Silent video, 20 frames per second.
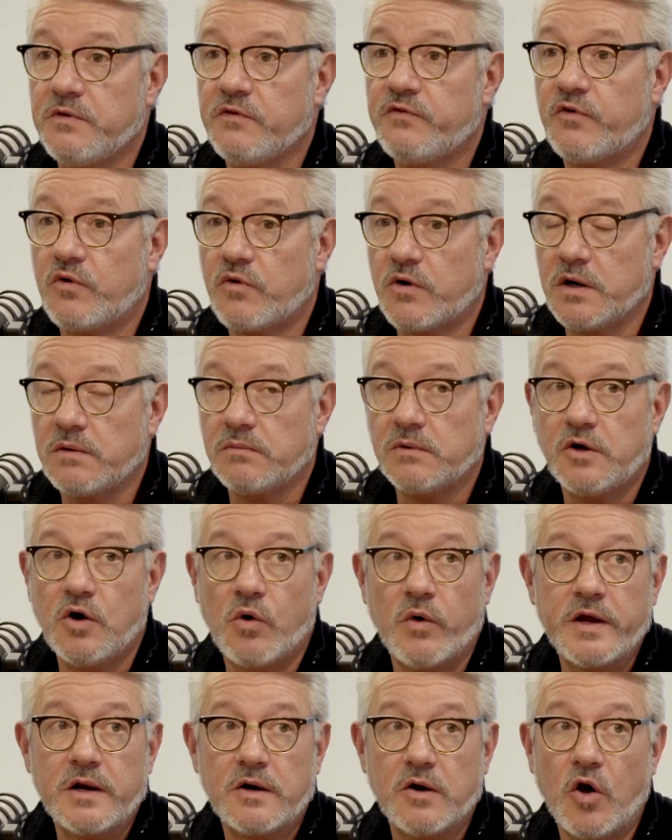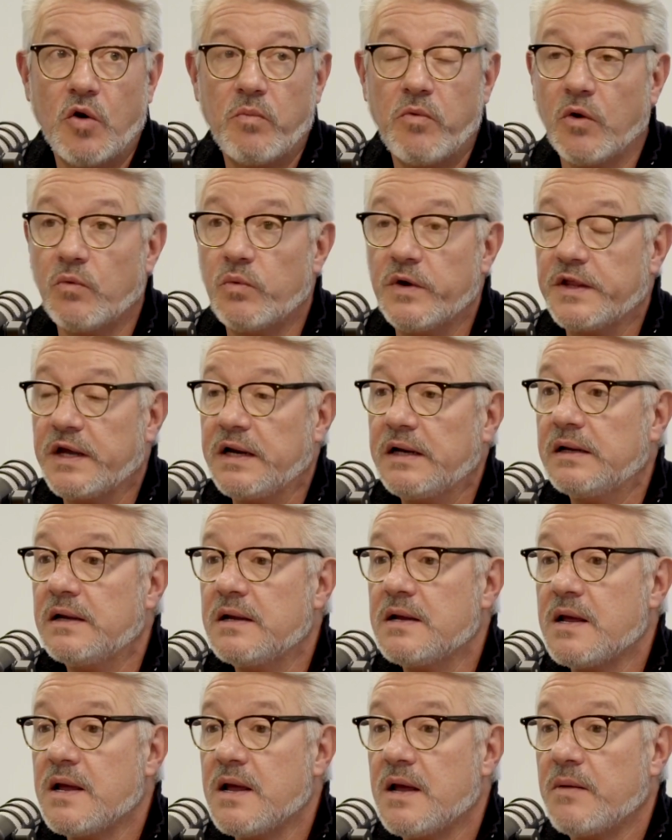before going global with it,
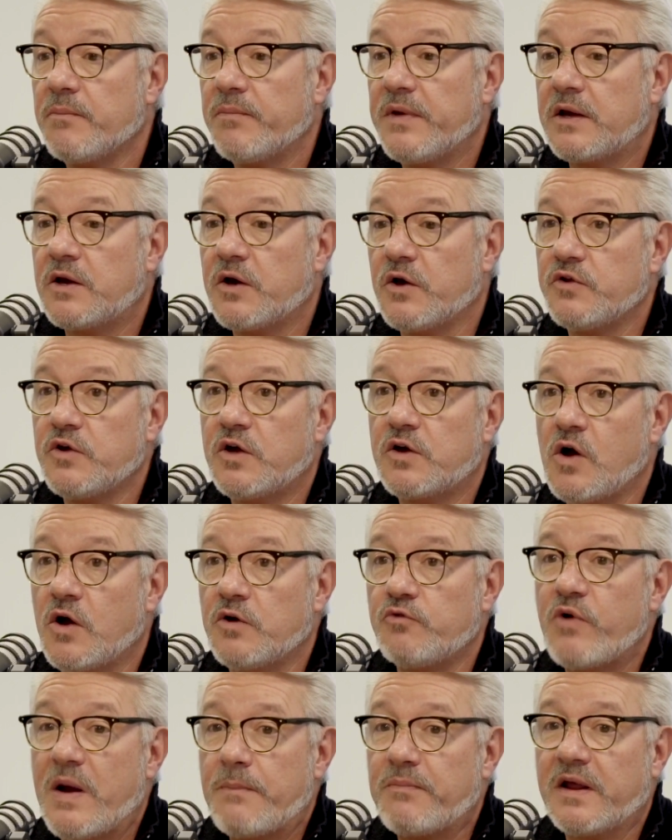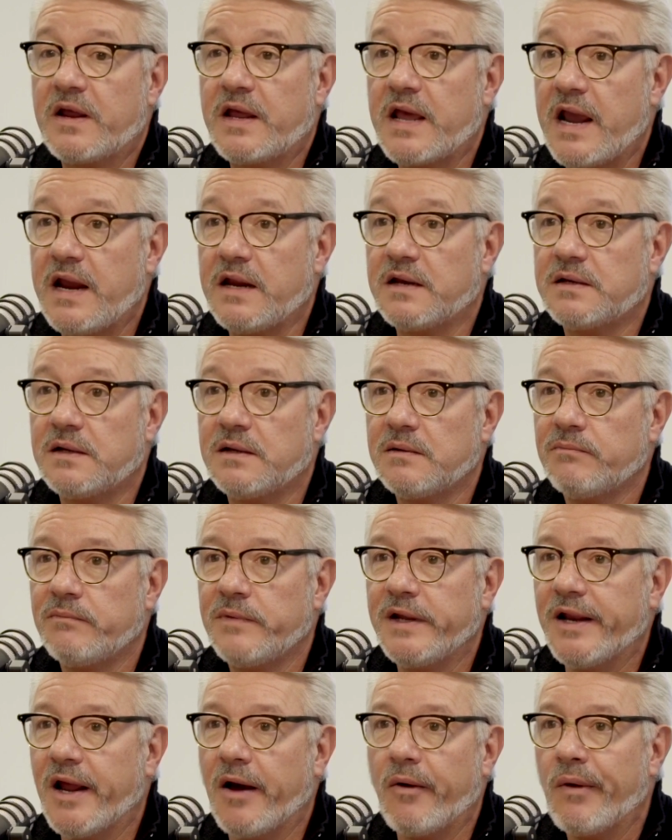because you can't replicate,
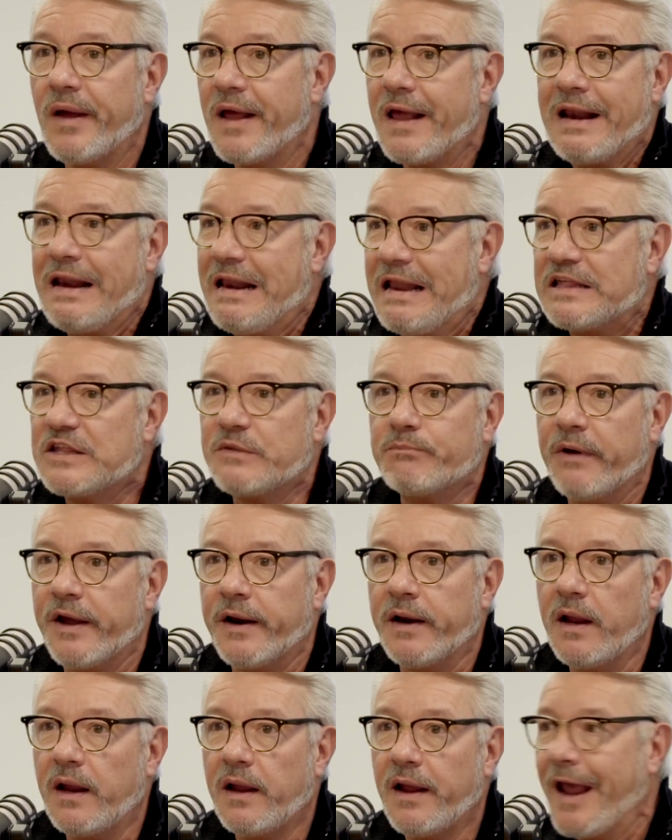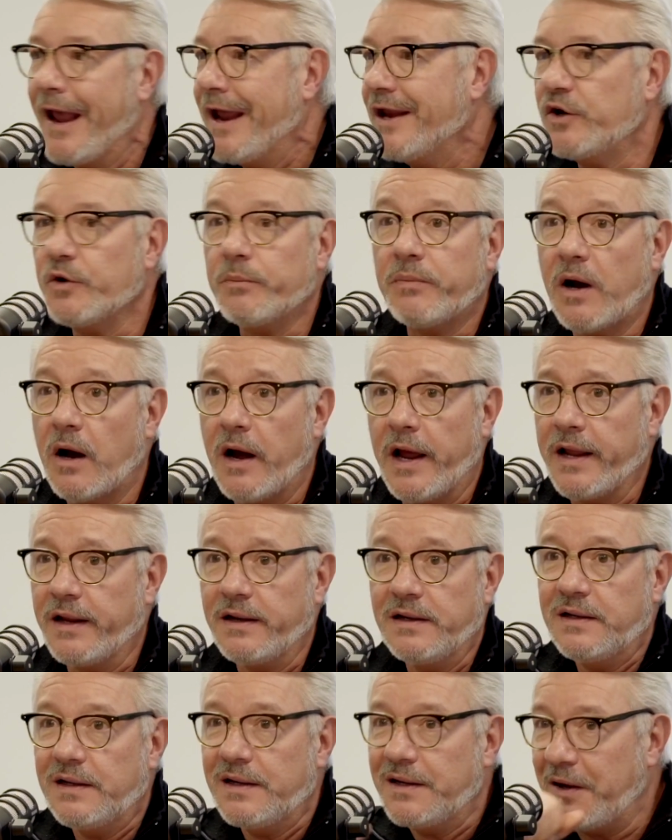Lisbon in
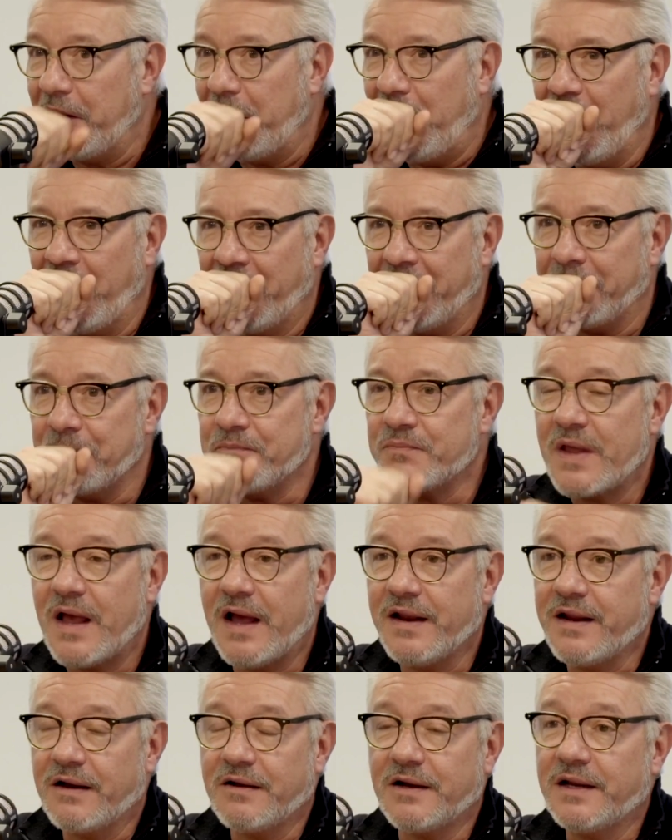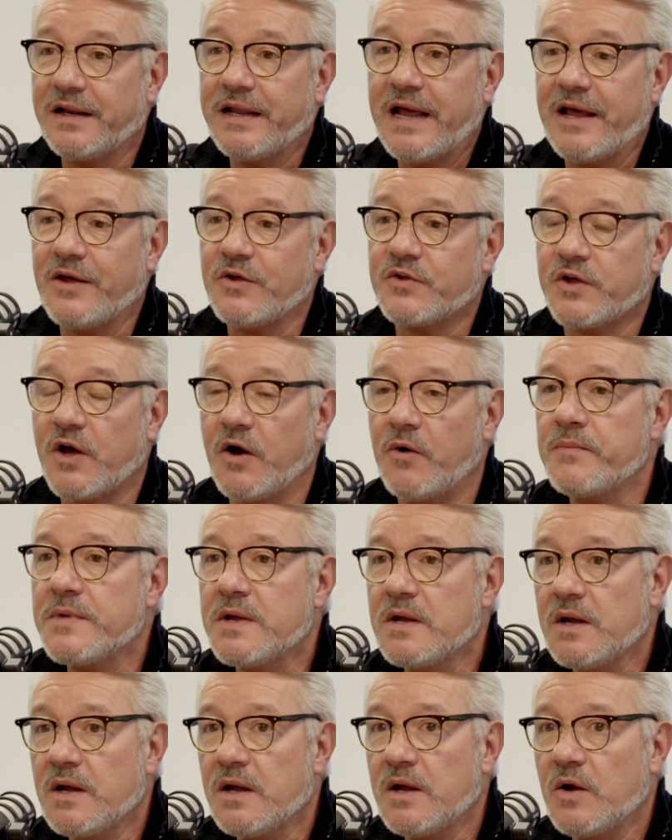Dubai at the end of the day. So
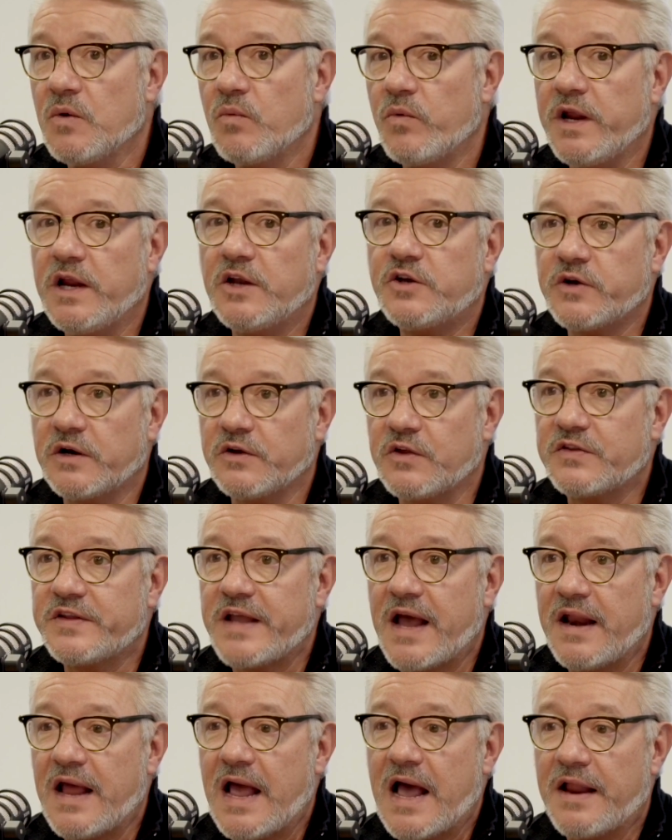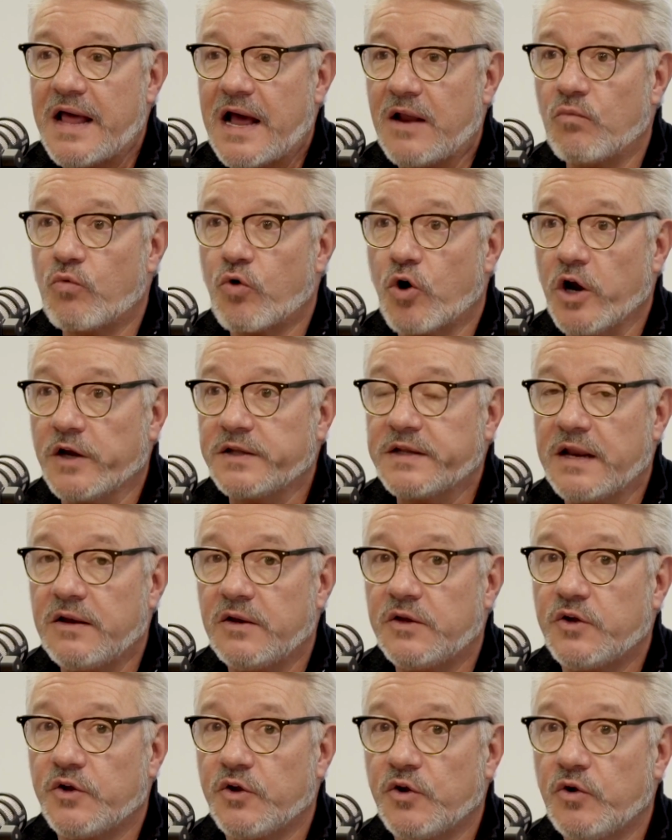we need to understand how that worked
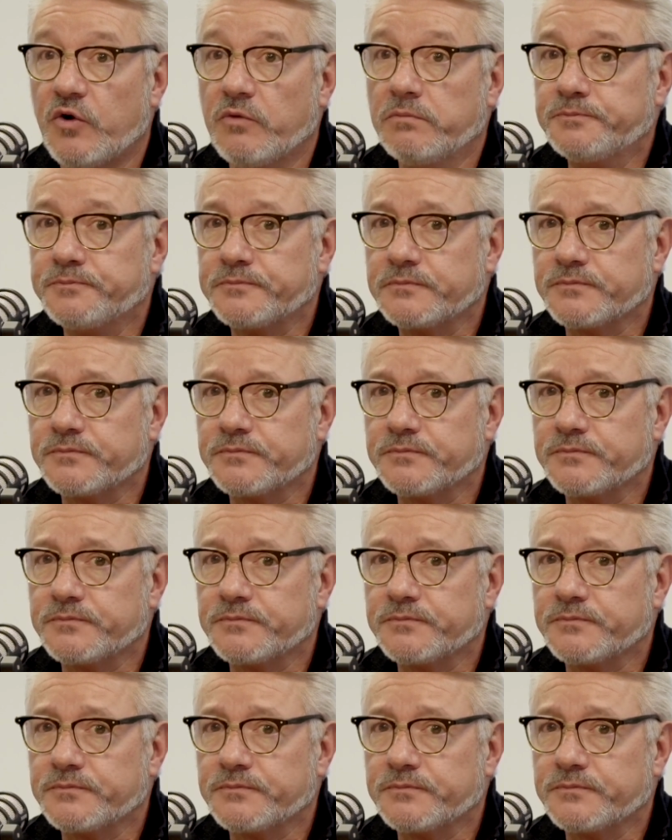and to